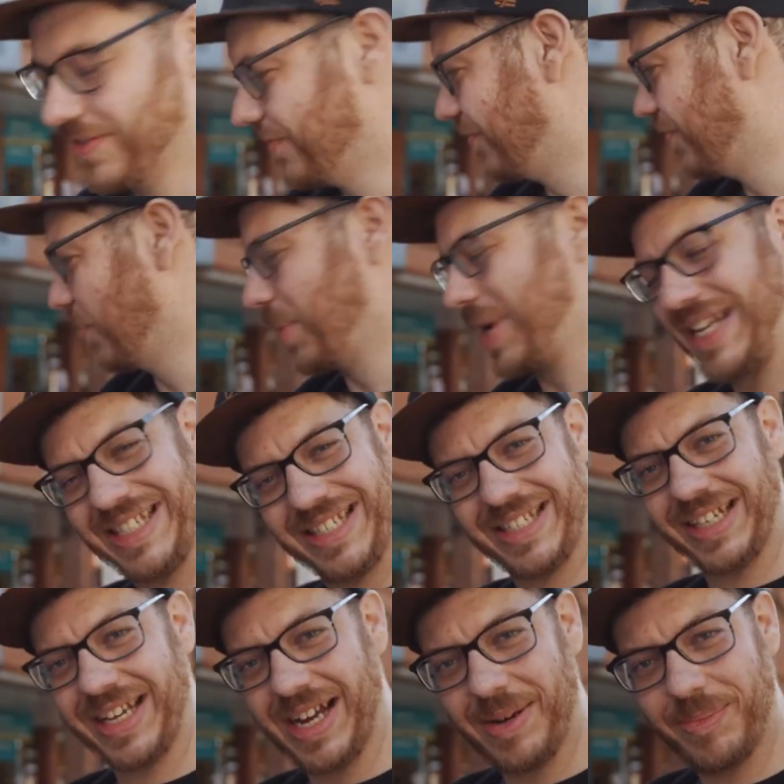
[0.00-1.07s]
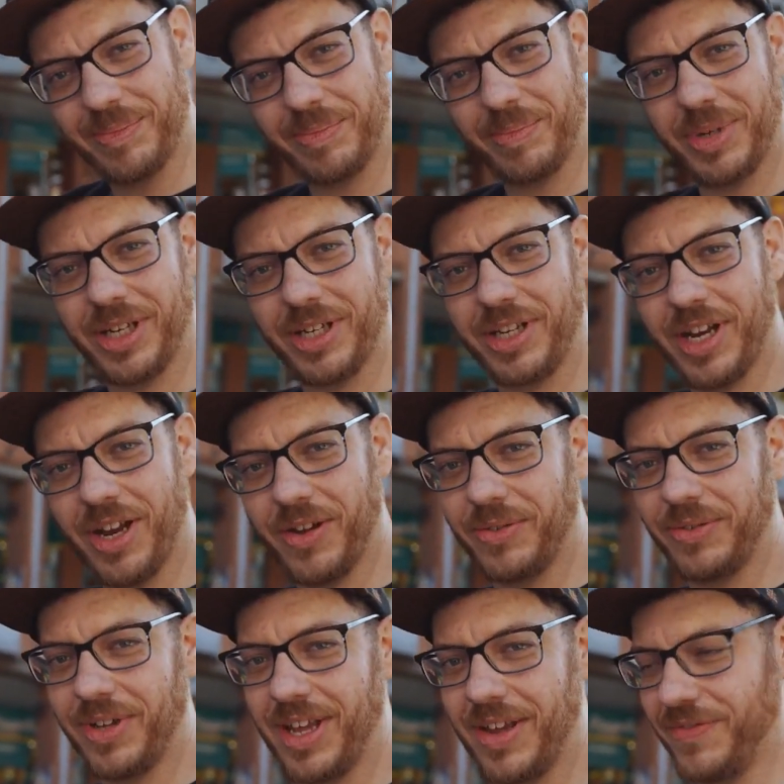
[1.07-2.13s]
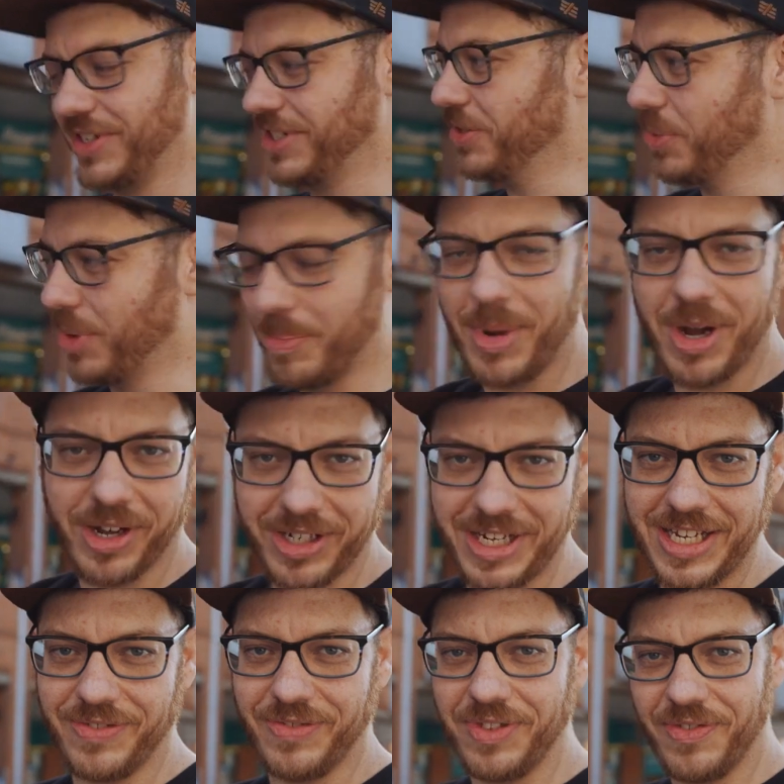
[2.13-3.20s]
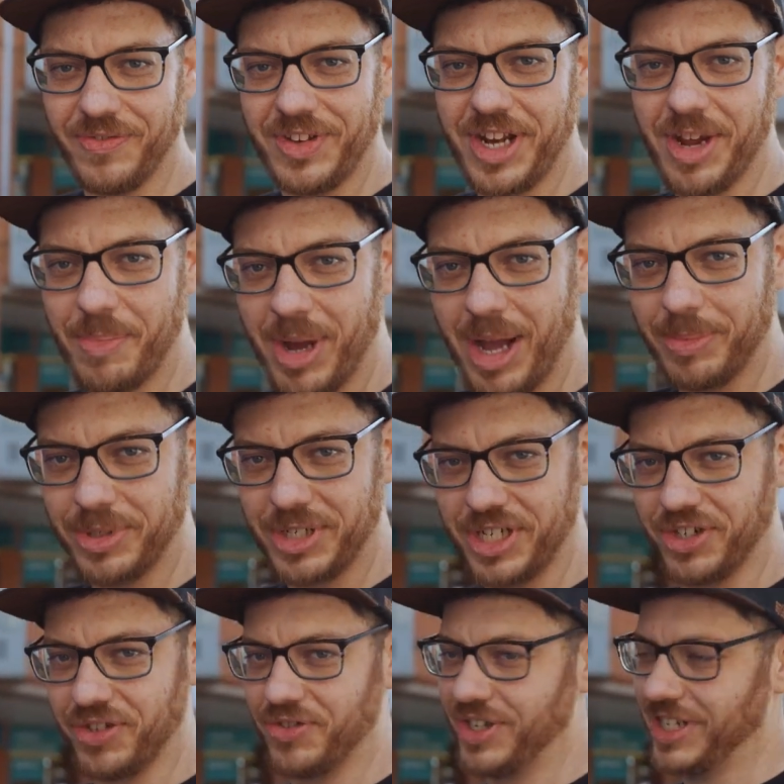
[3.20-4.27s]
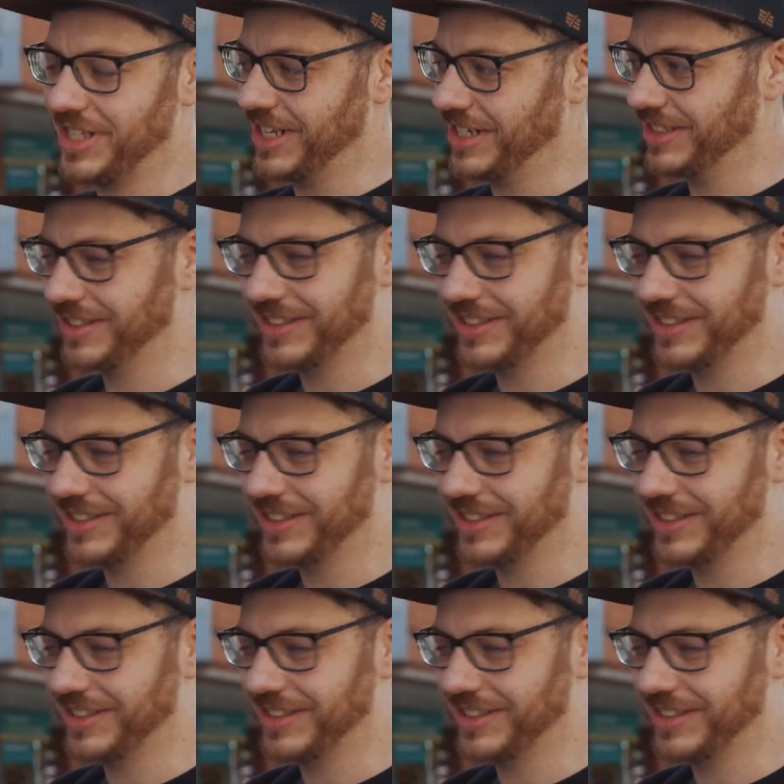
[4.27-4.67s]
for weeks to come, but you know, if this is what Mark needs for the Video Bible Dictionary, then